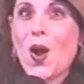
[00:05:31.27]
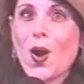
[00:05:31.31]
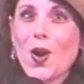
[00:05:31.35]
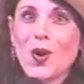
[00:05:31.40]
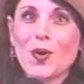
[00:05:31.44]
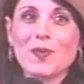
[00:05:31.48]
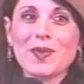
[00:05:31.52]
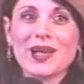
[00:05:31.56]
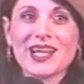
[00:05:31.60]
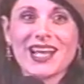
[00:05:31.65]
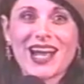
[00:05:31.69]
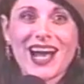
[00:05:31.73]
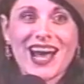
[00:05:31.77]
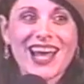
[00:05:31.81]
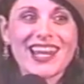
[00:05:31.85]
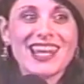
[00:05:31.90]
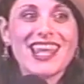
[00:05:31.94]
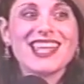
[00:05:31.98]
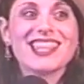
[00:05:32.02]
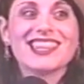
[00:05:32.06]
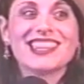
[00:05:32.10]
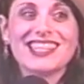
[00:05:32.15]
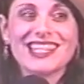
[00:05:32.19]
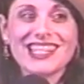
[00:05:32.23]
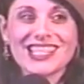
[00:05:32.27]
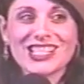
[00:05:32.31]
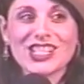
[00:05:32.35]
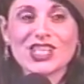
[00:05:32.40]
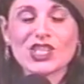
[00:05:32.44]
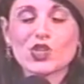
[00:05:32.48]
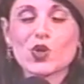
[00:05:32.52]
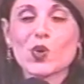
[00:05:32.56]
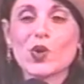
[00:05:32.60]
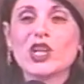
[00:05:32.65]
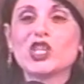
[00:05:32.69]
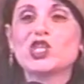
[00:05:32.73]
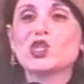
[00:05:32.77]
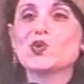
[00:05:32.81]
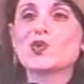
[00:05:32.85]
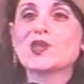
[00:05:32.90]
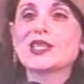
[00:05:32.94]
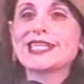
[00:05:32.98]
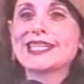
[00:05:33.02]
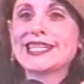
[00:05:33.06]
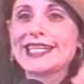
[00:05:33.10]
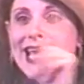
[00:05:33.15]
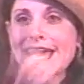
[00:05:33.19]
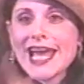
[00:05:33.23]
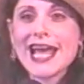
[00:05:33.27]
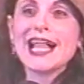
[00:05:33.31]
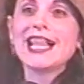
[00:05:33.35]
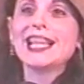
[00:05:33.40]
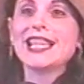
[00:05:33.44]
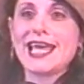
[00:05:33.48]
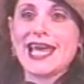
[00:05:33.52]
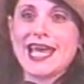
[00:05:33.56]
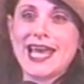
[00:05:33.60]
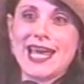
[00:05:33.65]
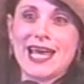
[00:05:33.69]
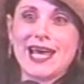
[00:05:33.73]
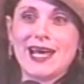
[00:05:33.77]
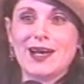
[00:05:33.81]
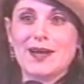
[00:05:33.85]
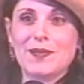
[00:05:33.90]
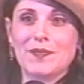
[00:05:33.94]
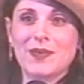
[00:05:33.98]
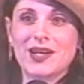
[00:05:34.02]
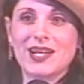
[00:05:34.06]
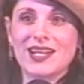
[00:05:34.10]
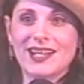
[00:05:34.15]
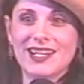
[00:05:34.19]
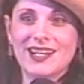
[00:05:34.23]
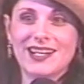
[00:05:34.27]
oh my God, this is going to kill him!